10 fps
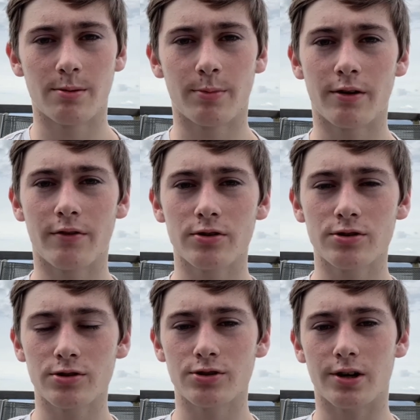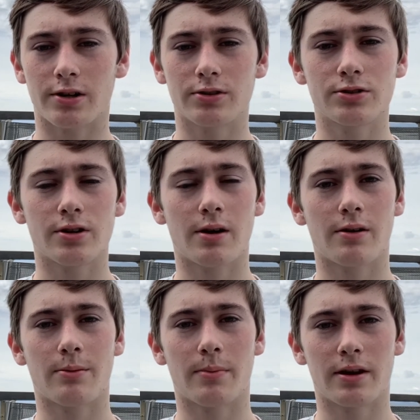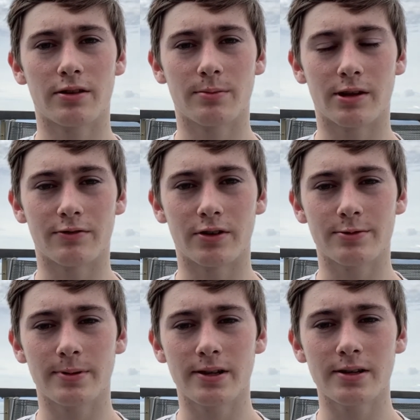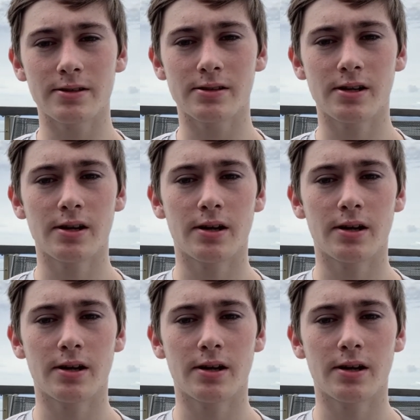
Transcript: but I've also changed how I make them in the first place,